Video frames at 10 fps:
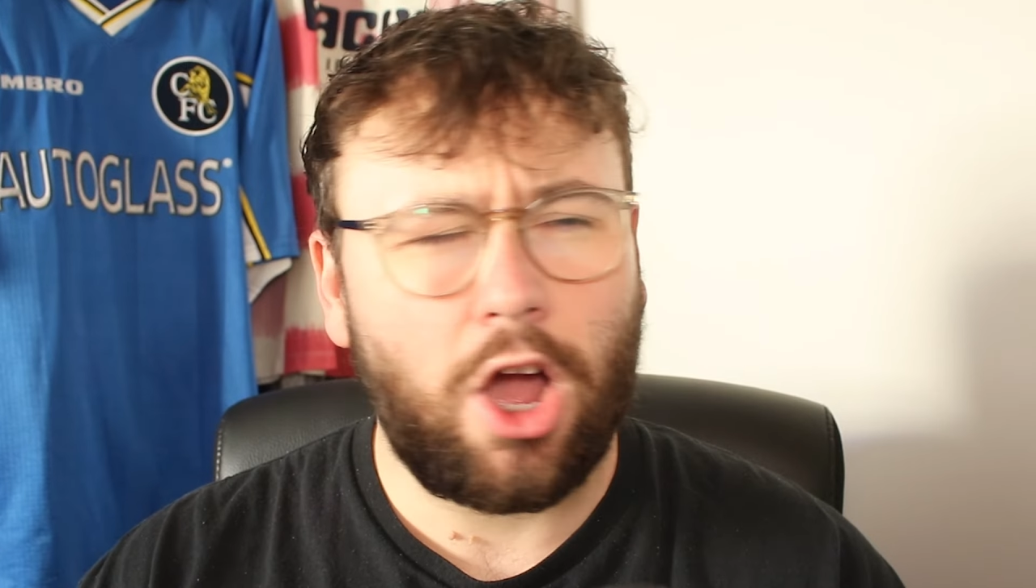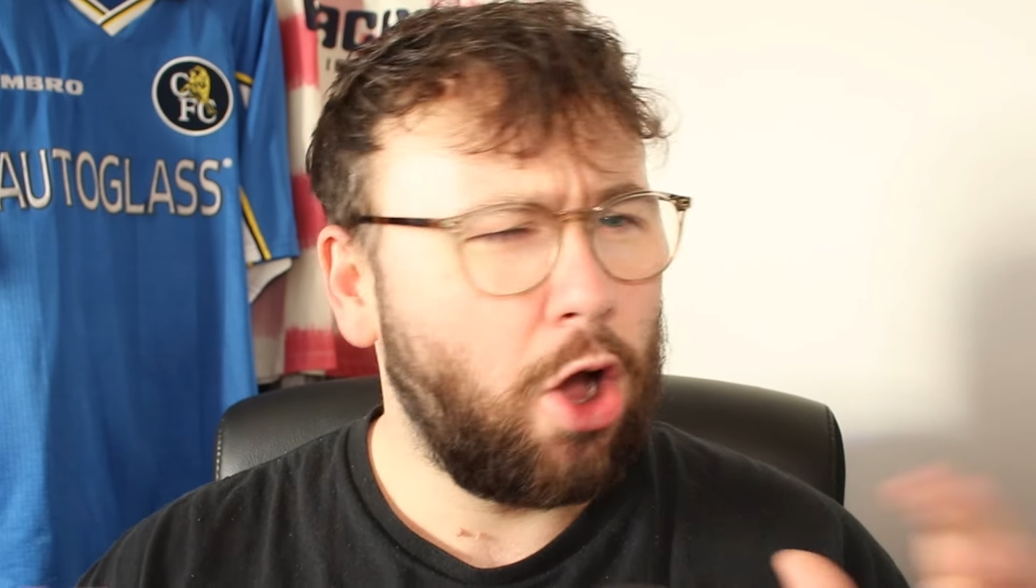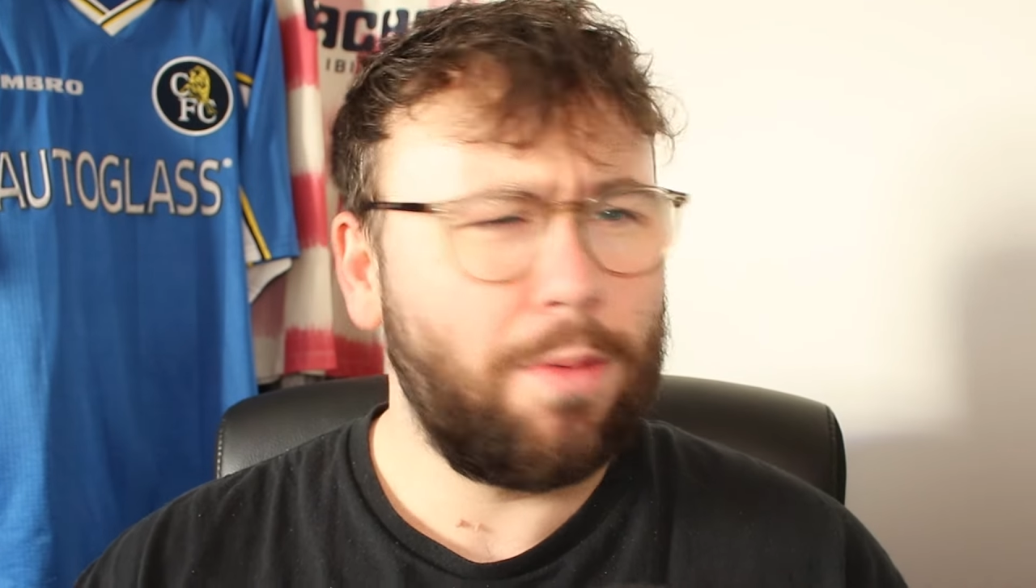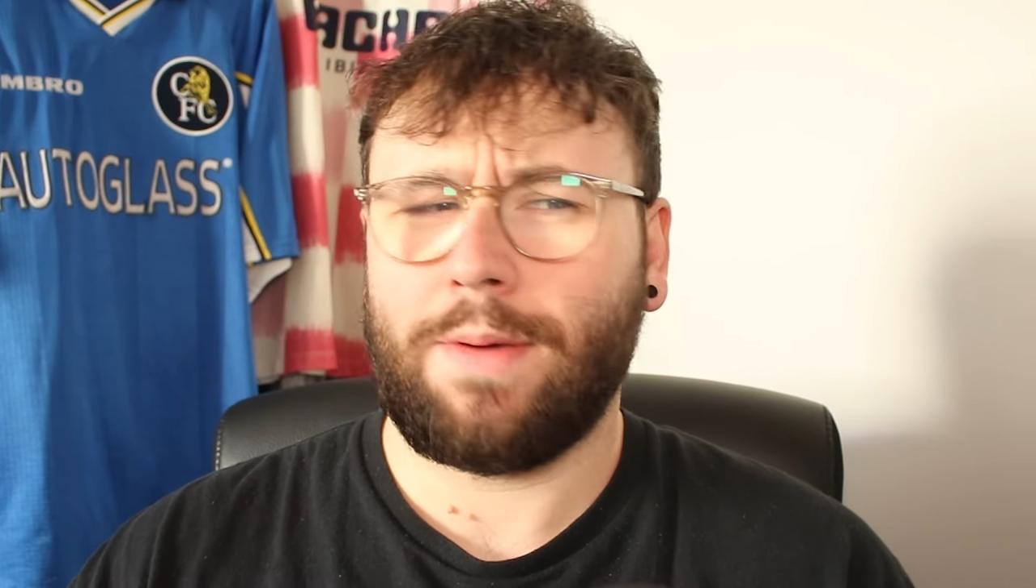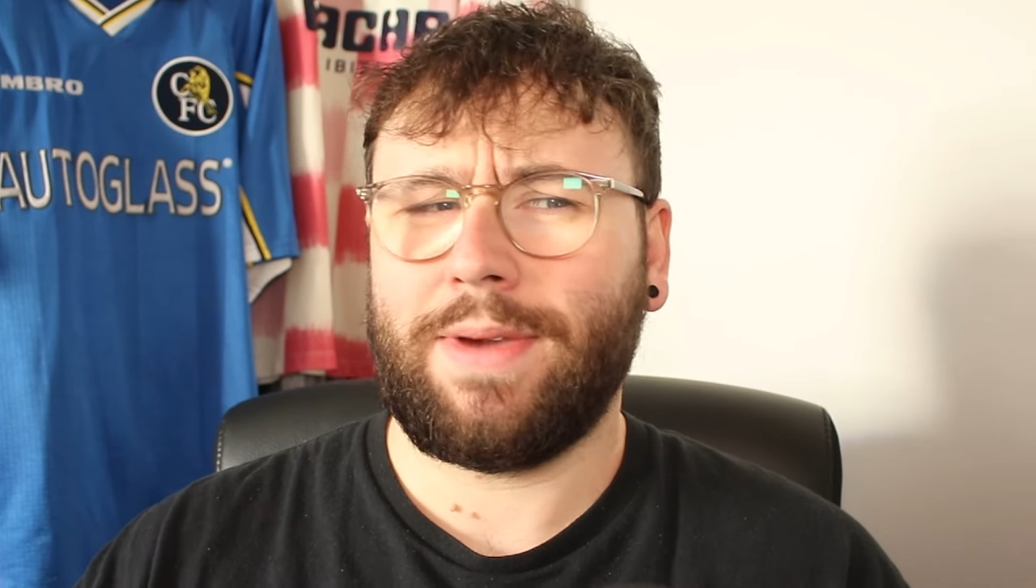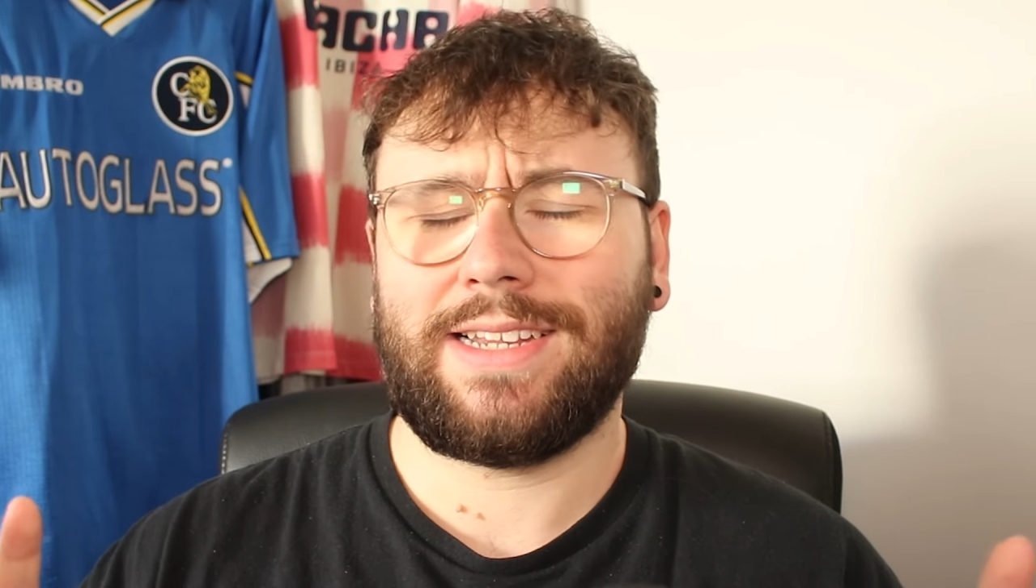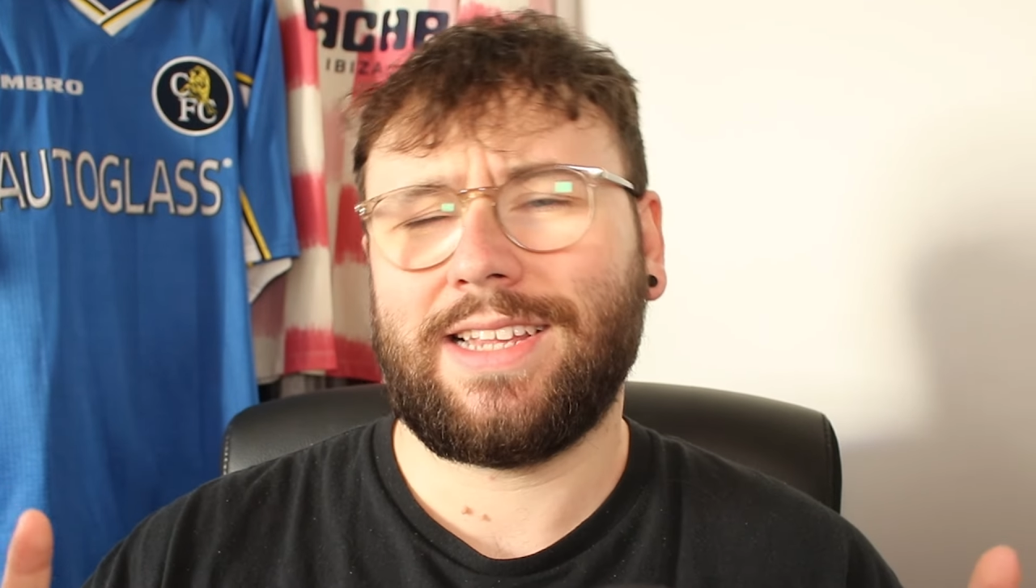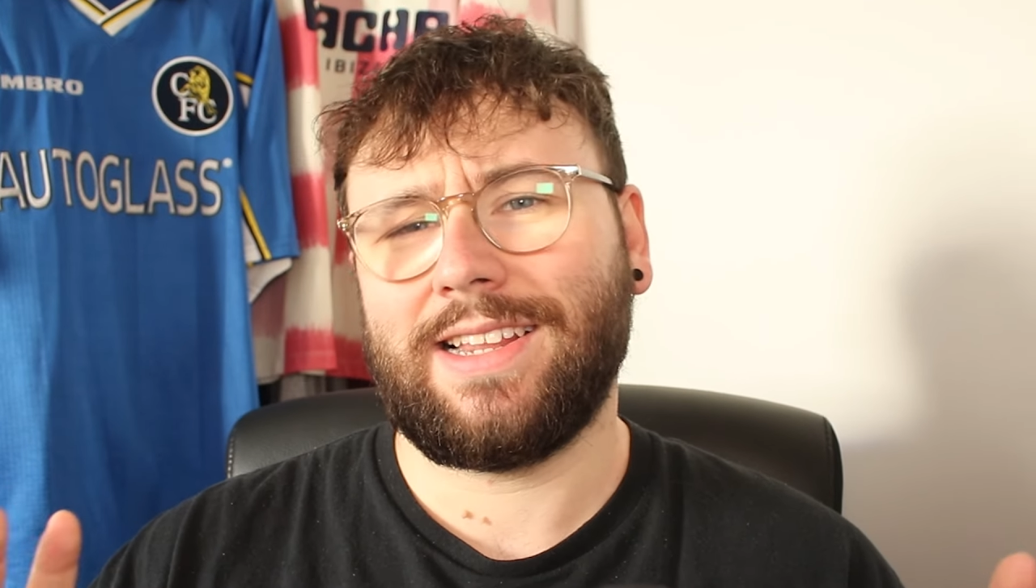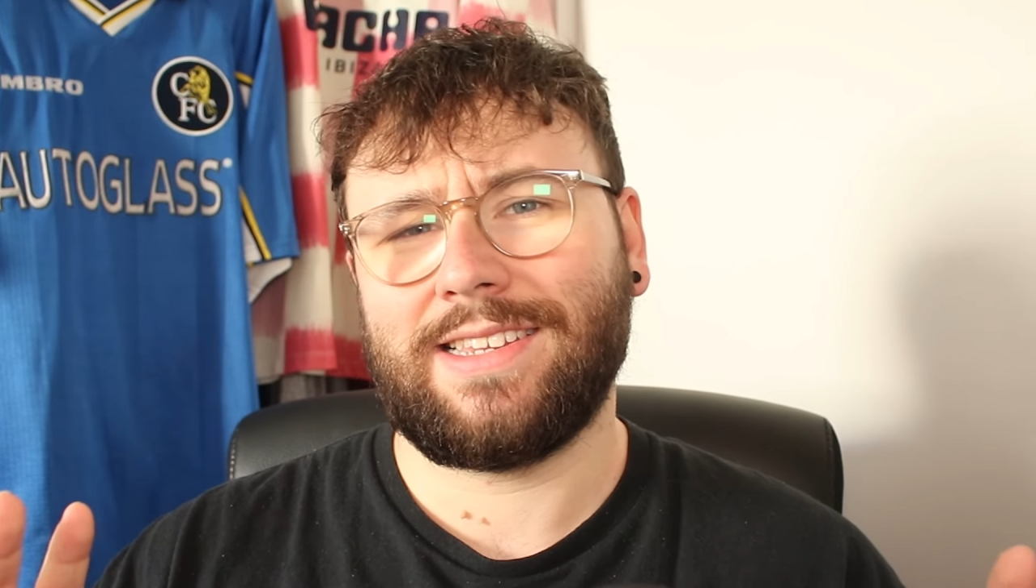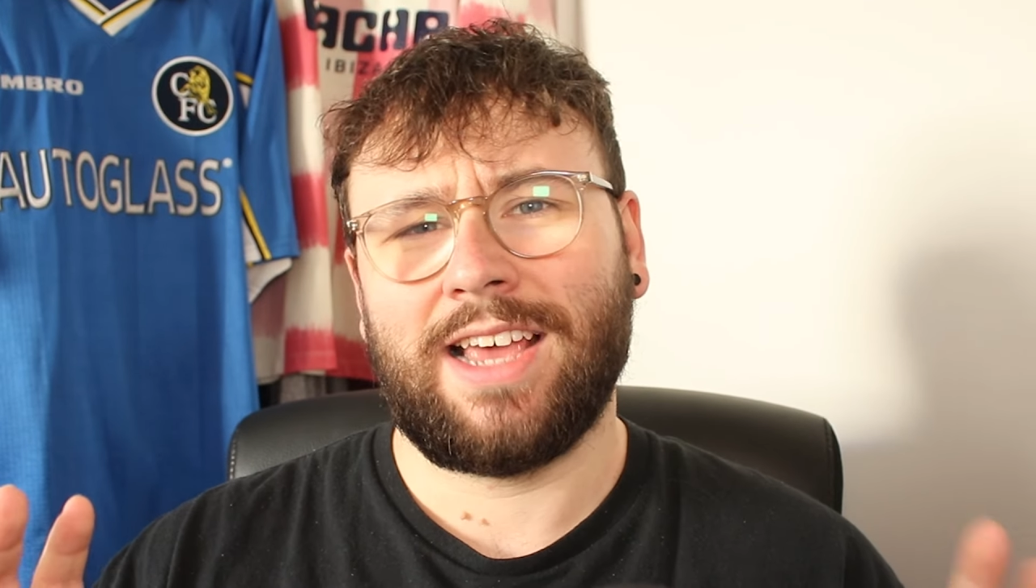I hope that makes
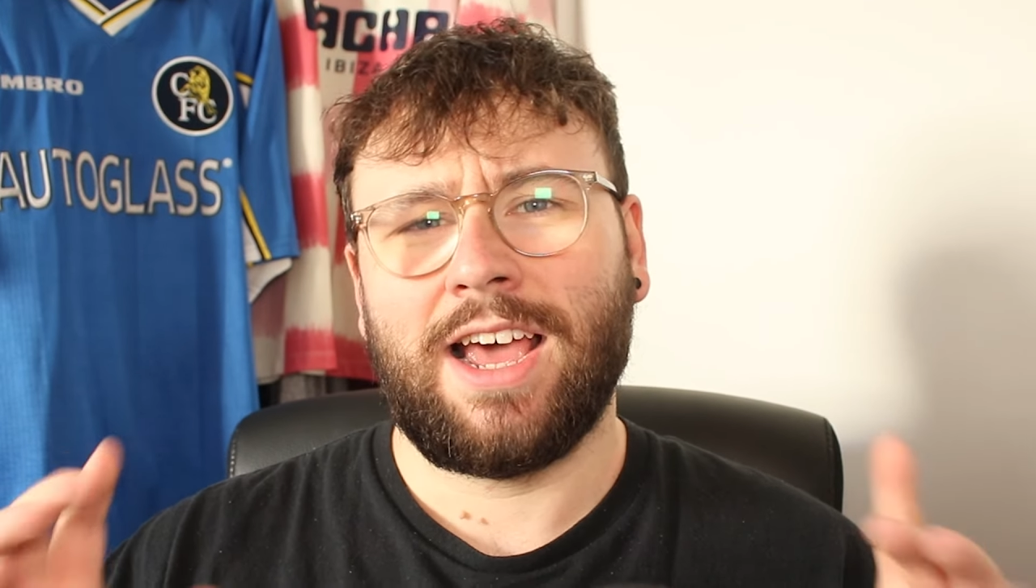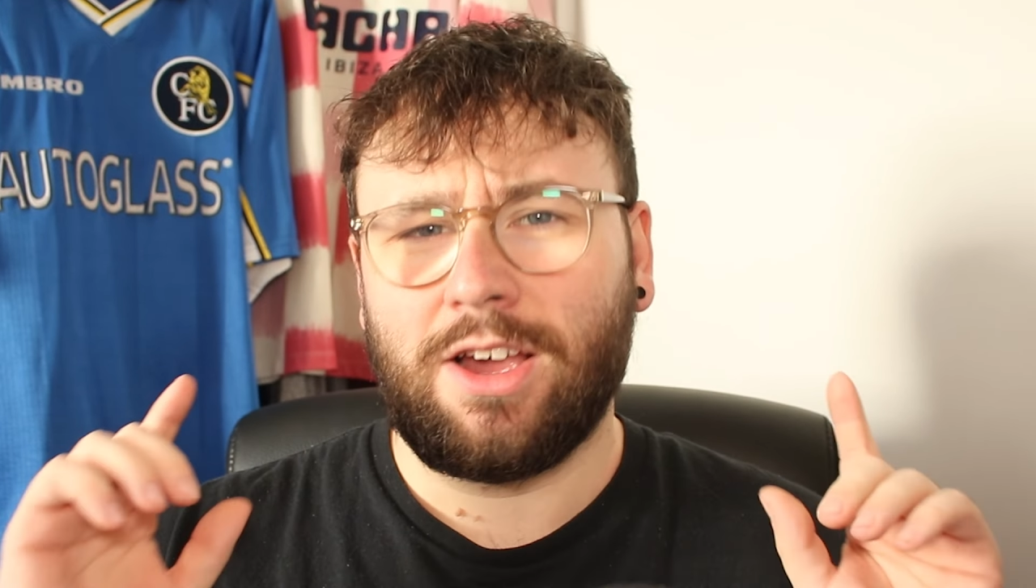sense.